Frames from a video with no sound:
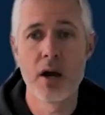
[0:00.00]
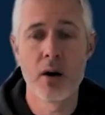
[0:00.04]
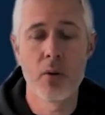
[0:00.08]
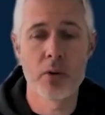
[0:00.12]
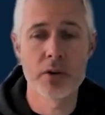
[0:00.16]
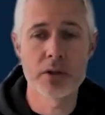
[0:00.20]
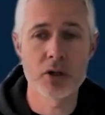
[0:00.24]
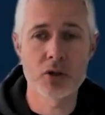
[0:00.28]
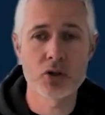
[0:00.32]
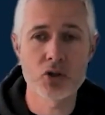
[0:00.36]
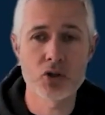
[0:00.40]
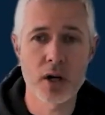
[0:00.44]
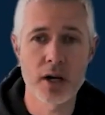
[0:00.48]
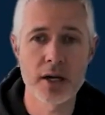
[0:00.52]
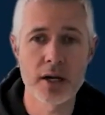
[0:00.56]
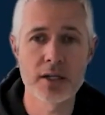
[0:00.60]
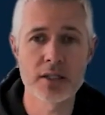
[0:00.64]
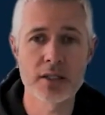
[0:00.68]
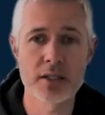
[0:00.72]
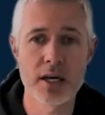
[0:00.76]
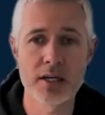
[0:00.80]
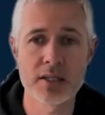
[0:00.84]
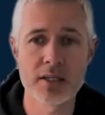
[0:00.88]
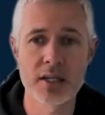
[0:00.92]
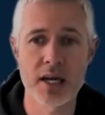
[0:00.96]
What they're trying to
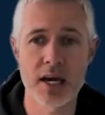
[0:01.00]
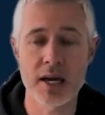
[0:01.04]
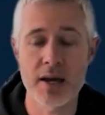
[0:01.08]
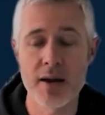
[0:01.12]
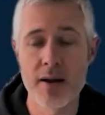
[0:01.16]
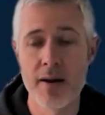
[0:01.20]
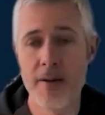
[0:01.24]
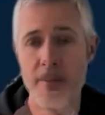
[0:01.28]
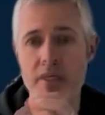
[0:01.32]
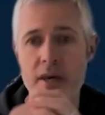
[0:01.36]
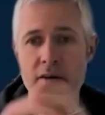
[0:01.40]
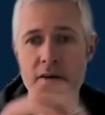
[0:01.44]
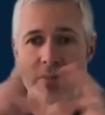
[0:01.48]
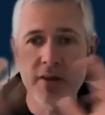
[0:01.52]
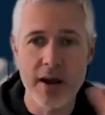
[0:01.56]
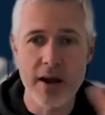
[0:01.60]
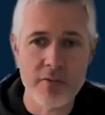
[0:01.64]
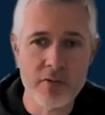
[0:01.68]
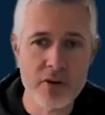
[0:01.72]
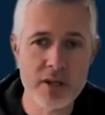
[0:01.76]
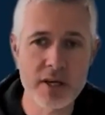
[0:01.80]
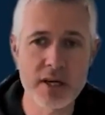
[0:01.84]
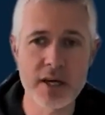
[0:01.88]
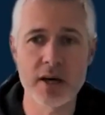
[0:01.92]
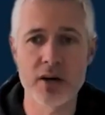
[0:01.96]
say is like, given
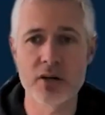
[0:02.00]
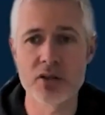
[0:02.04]
everything